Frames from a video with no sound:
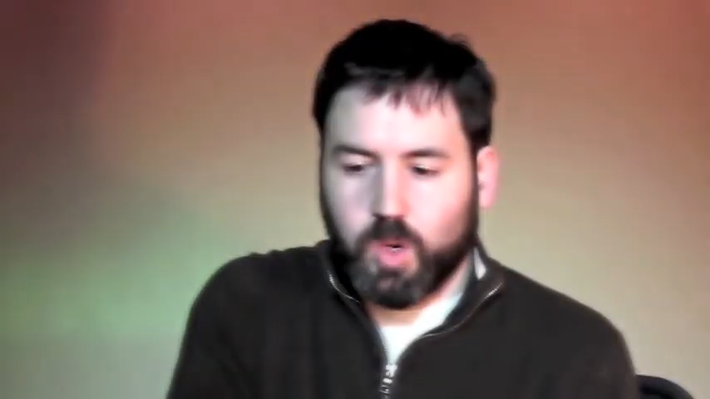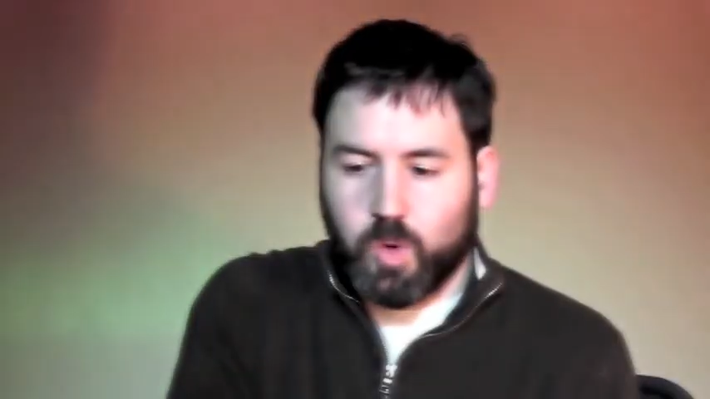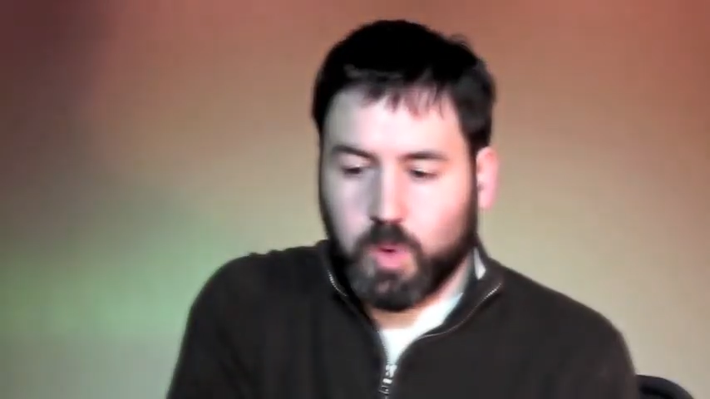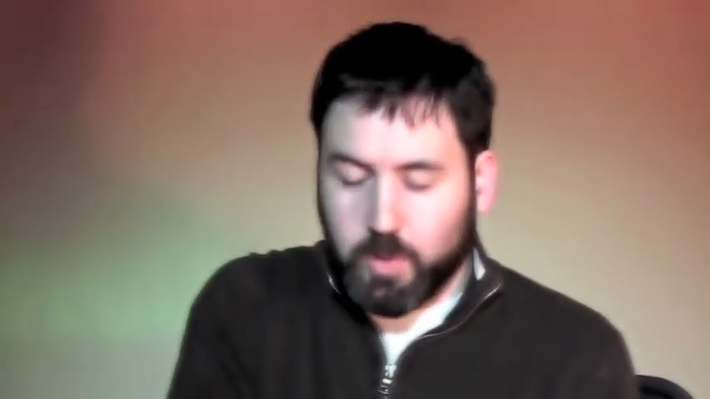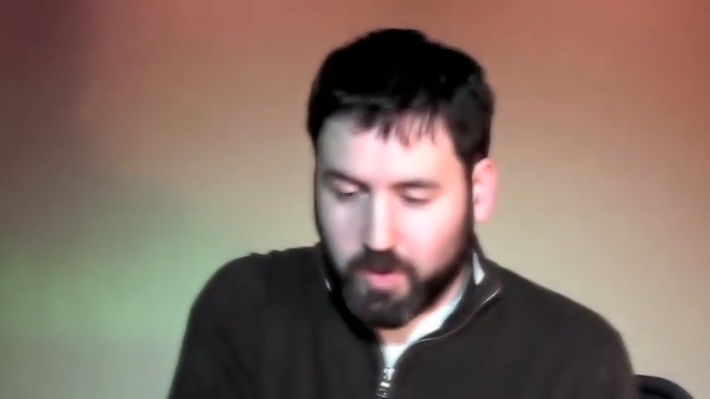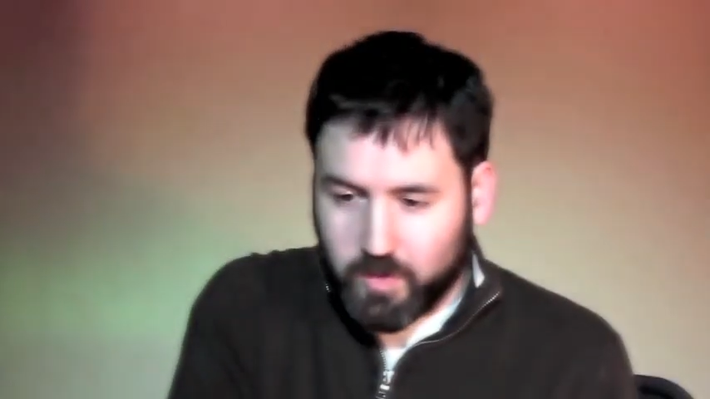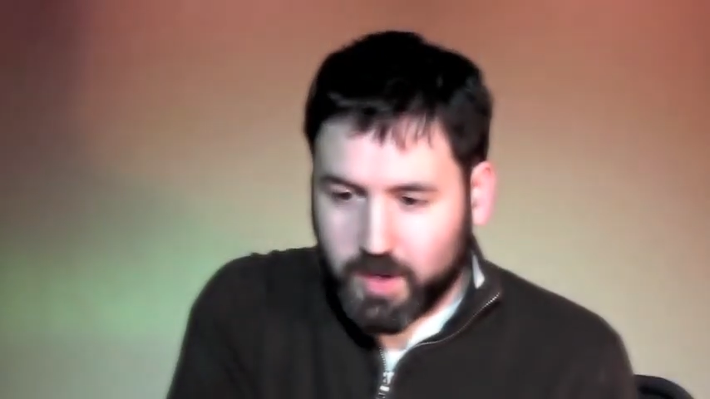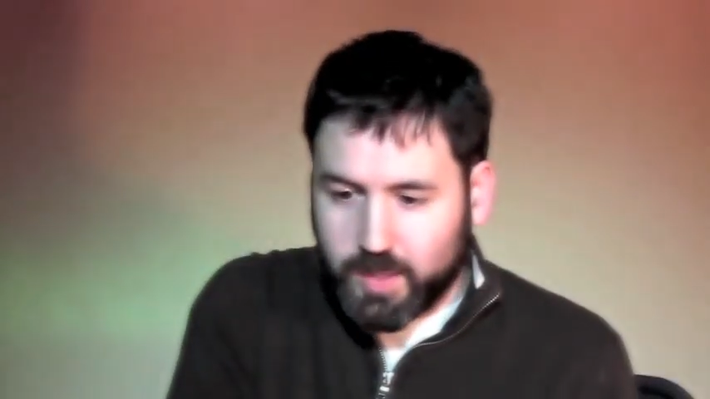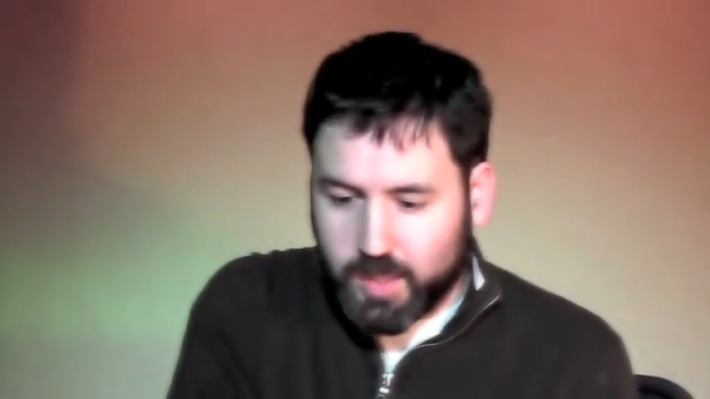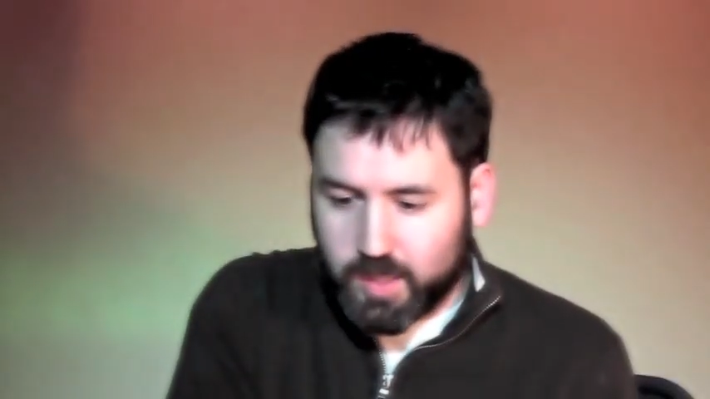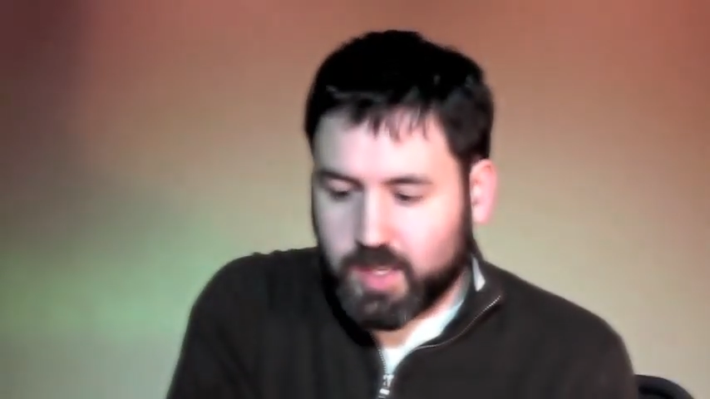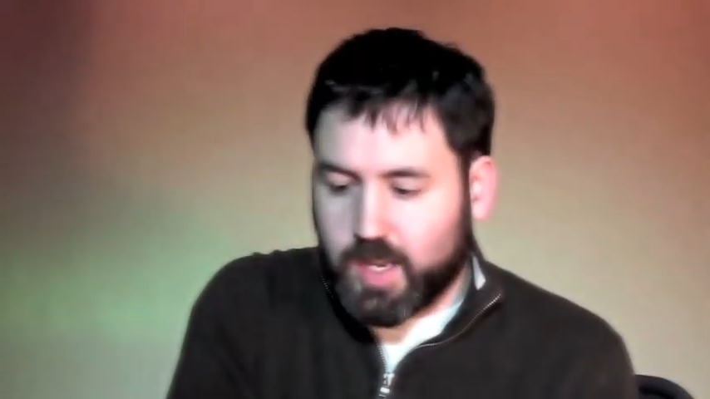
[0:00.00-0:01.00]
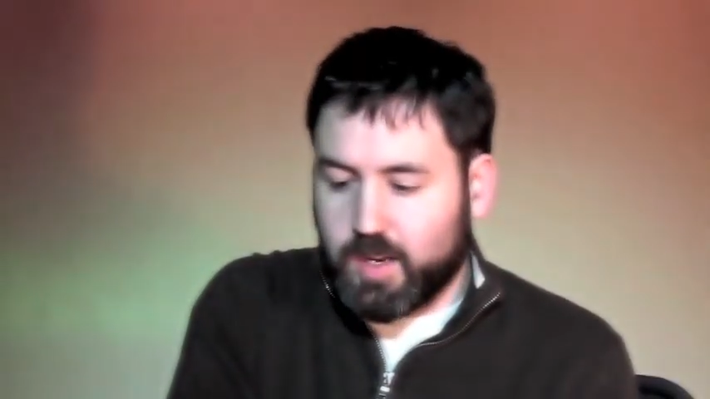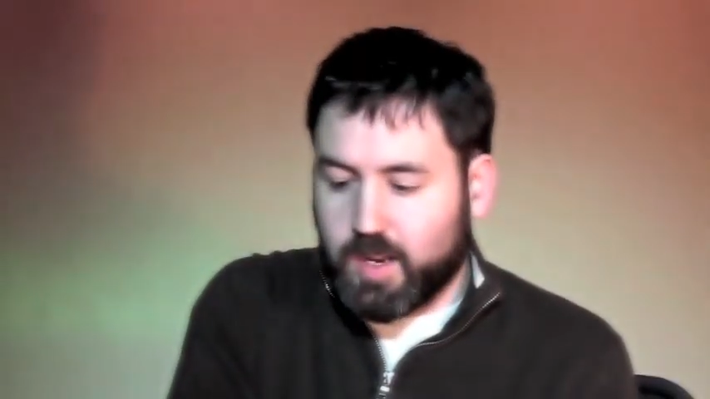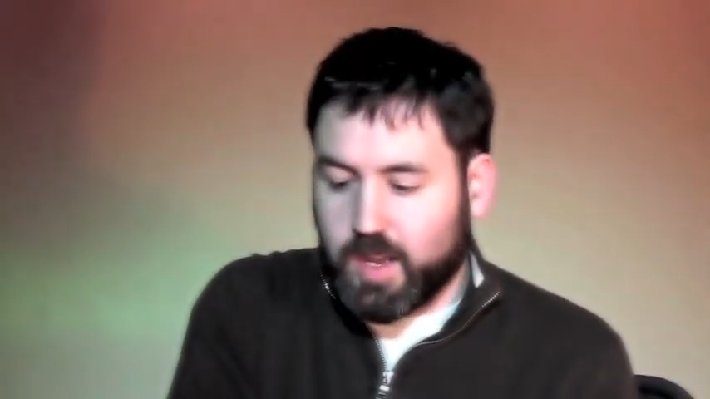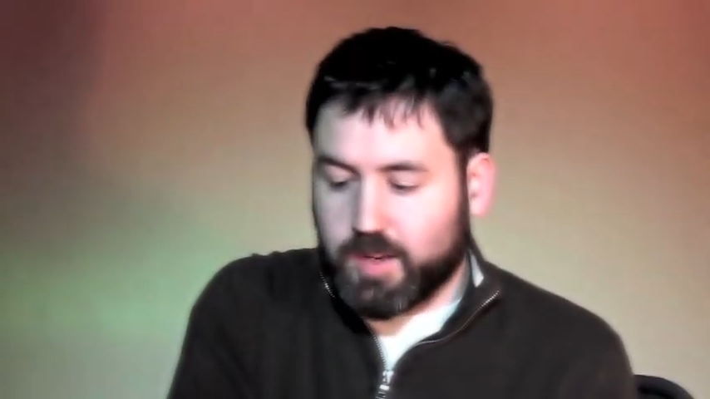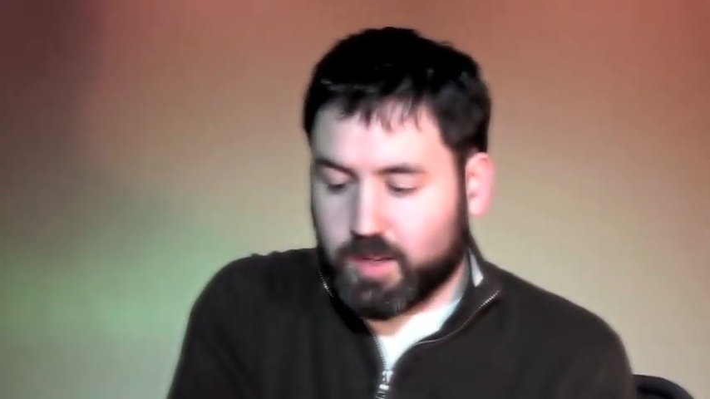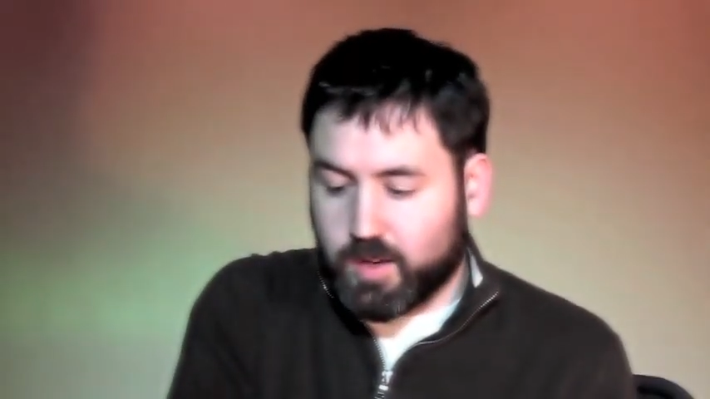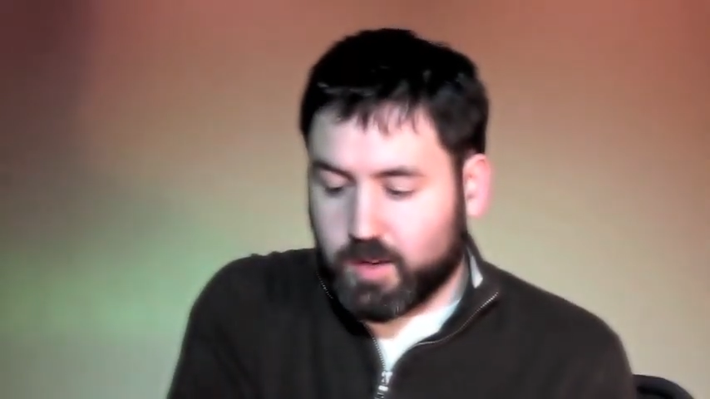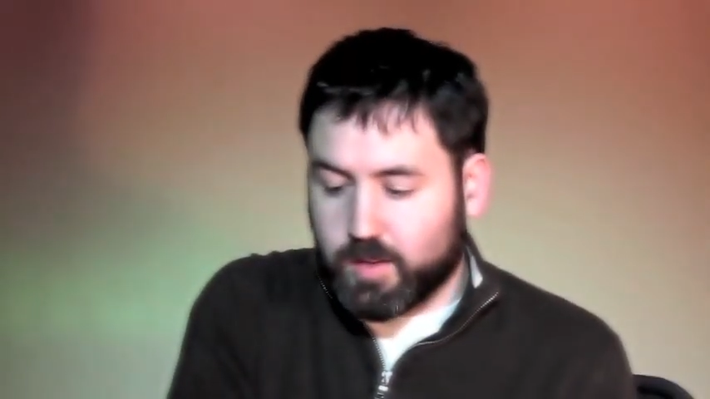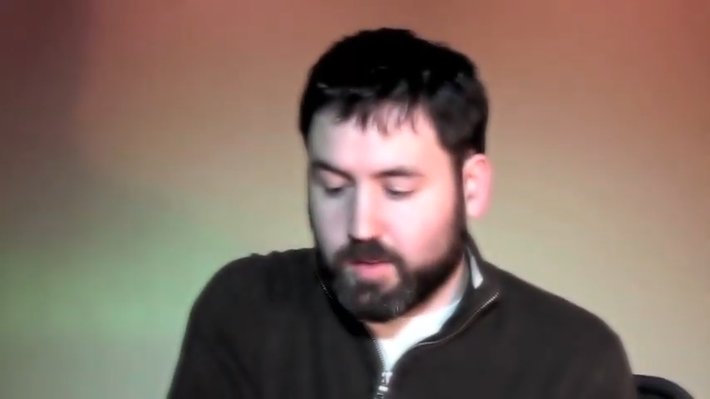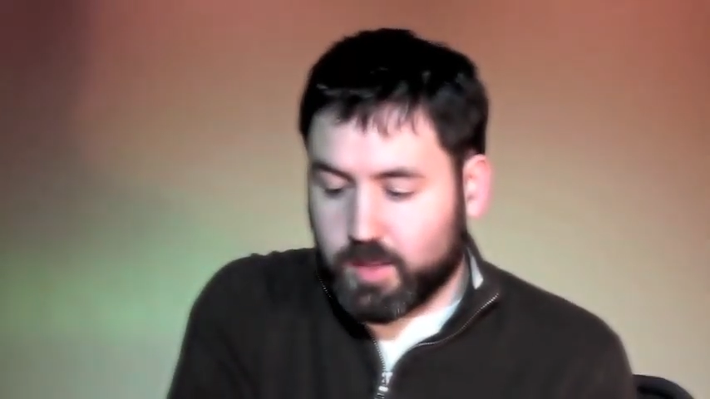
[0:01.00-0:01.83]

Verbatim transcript: We were really excited to enter